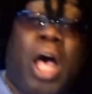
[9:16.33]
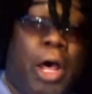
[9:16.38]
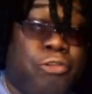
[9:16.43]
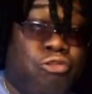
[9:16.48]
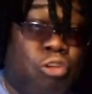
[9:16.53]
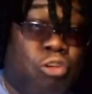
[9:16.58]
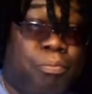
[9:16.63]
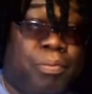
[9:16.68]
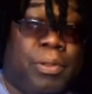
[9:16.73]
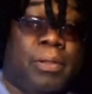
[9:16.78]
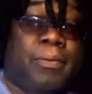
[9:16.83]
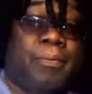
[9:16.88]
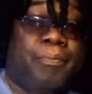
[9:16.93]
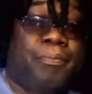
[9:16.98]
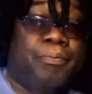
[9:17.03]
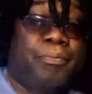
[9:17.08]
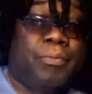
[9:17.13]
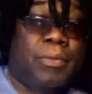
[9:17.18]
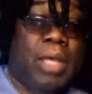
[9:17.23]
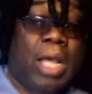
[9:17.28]
honorable.
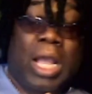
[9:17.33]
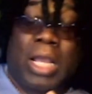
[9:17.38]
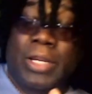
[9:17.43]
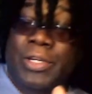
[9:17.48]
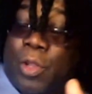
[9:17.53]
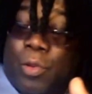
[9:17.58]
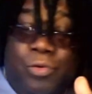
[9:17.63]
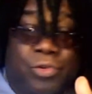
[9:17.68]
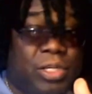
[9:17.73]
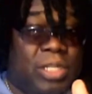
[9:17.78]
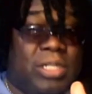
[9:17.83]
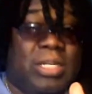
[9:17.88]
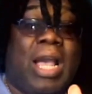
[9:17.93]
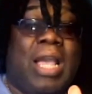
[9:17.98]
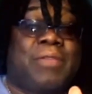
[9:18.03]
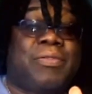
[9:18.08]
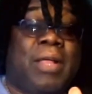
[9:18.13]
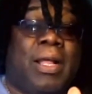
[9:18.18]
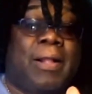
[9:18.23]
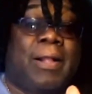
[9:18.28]
I don't
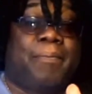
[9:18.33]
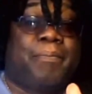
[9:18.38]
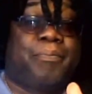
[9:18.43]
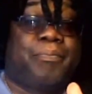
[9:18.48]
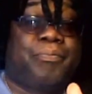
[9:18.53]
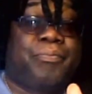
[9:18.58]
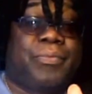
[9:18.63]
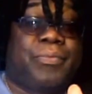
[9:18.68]
deny that.